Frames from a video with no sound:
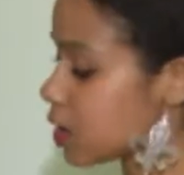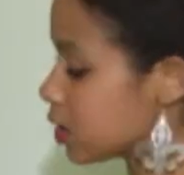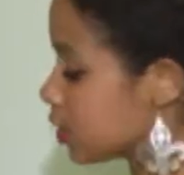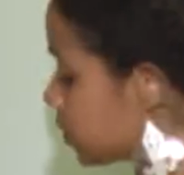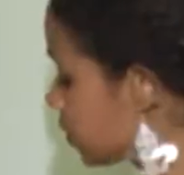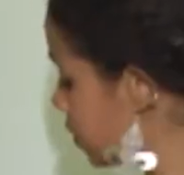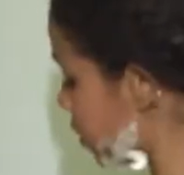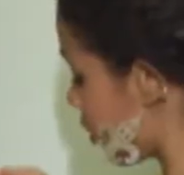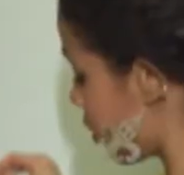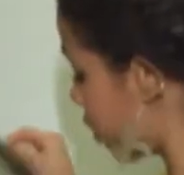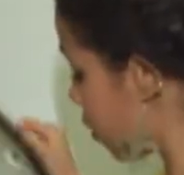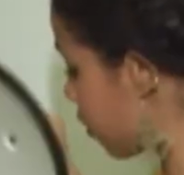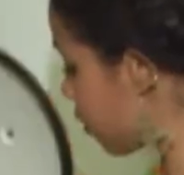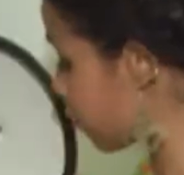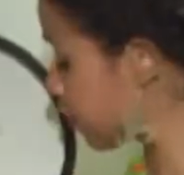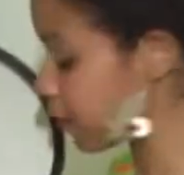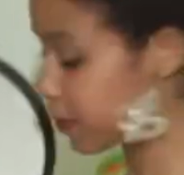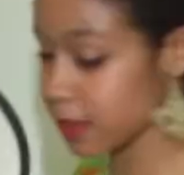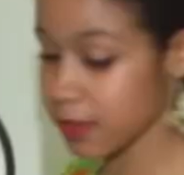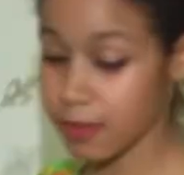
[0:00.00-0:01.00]
So
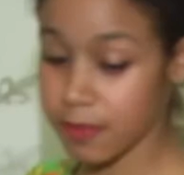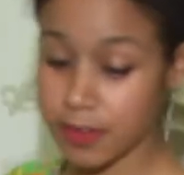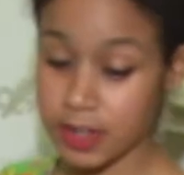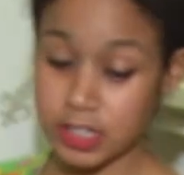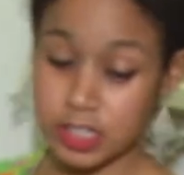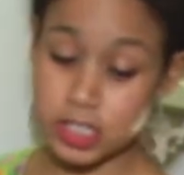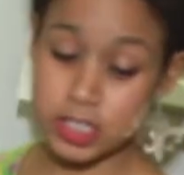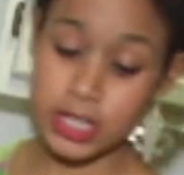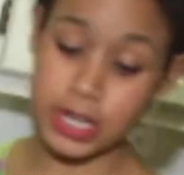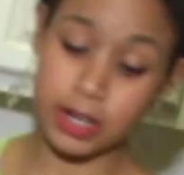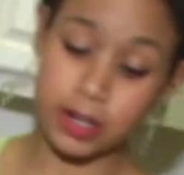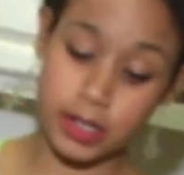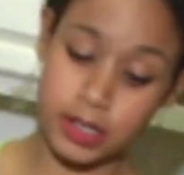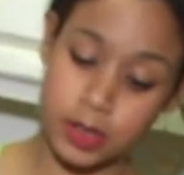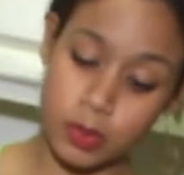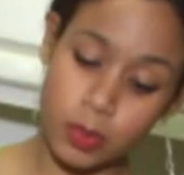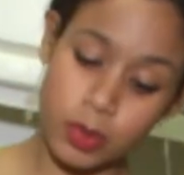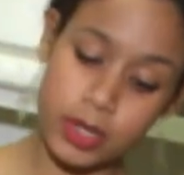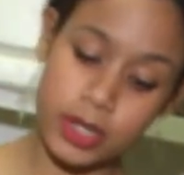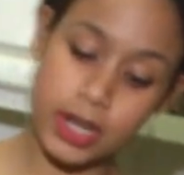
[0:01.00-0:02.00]
for the
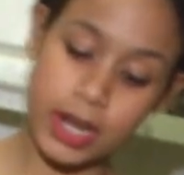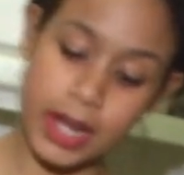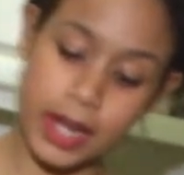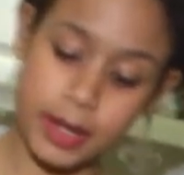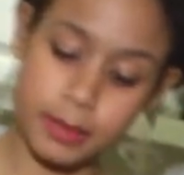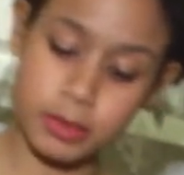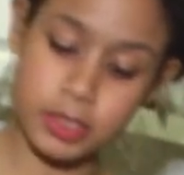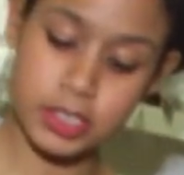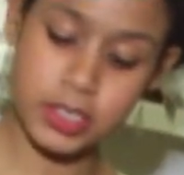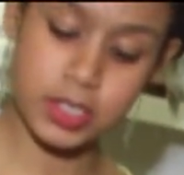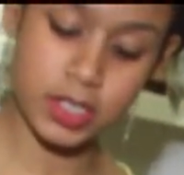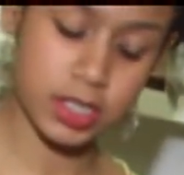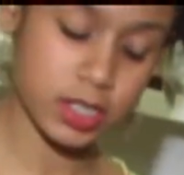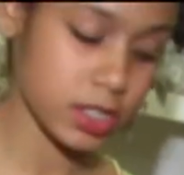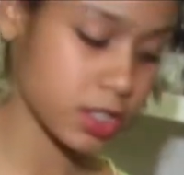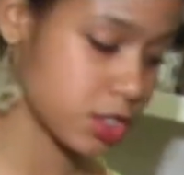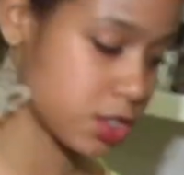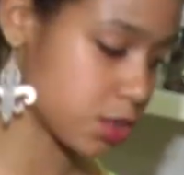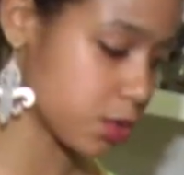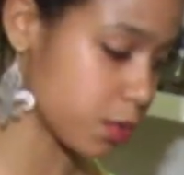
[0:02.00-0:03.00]
vegetarian one, I'm just
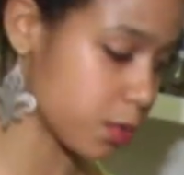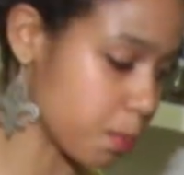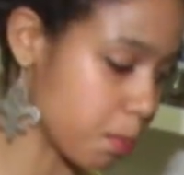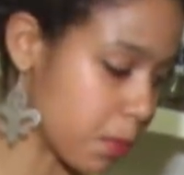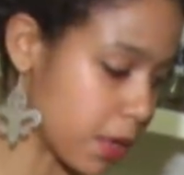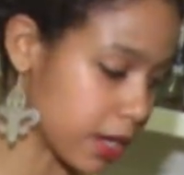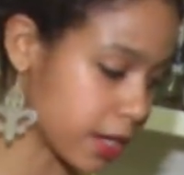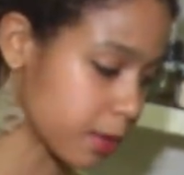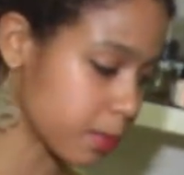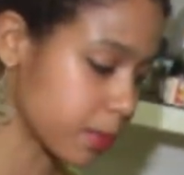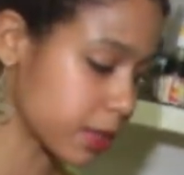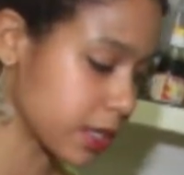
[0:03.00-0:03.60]
gonna do mung